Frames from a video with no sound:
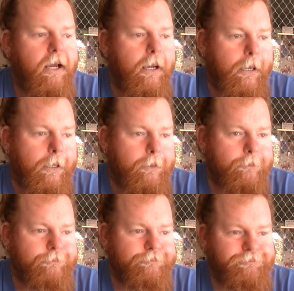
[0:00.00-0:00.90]

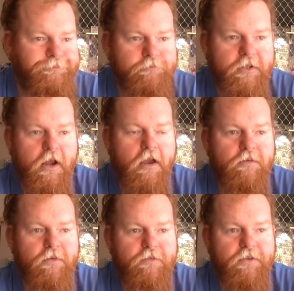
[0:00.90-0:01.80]
You know,
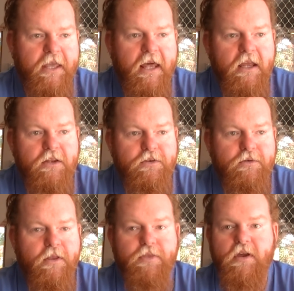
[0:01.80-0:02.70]
if you're going to
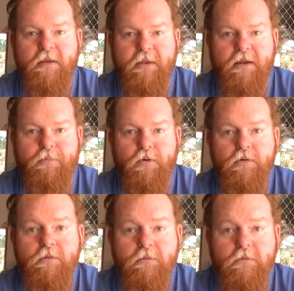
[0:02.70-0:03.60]
do a 30-minute
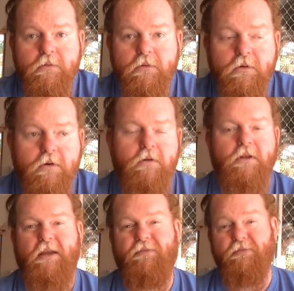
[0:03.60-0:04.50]
boil, or
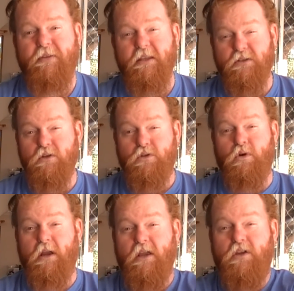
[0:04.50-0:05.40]
like you're
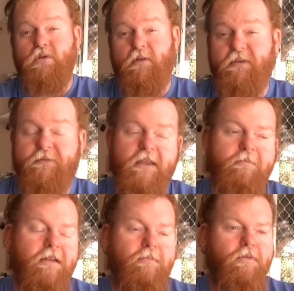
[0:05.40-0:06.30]
talking
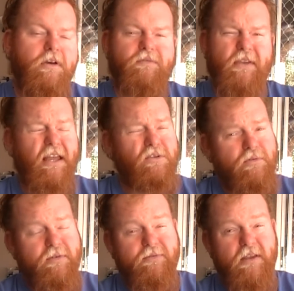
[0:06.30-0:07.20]
15-minute boil. If you're going to
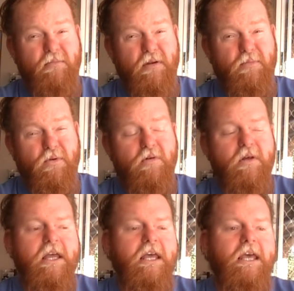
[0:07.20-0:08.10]
do a 15-minute boil,
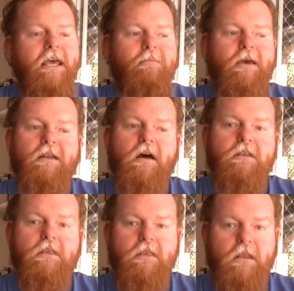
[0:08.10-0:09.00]
man,
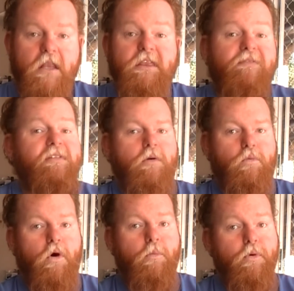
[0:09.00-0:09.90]
I'd definitely
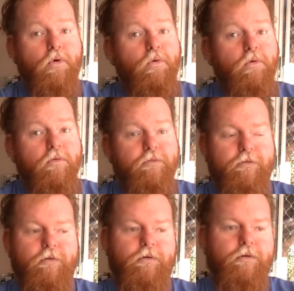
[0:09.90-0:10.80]
whirlpool
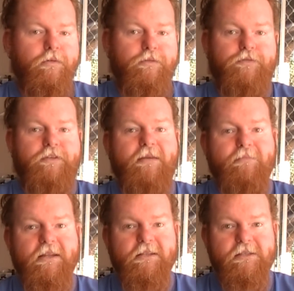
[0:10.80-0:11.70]
for 15
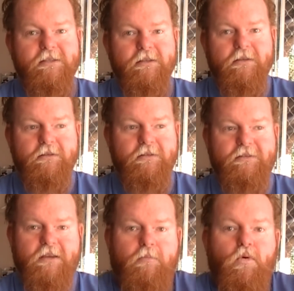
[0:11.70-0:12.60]
minutes,
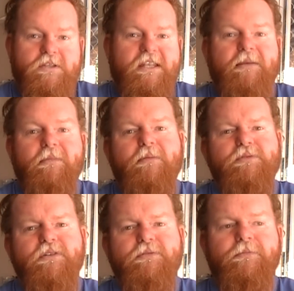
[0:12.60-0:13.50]
so more steam
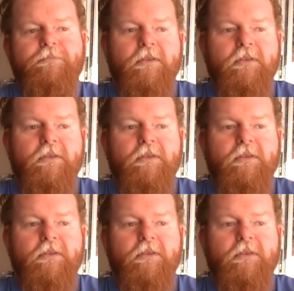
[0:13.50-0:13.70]
comes off,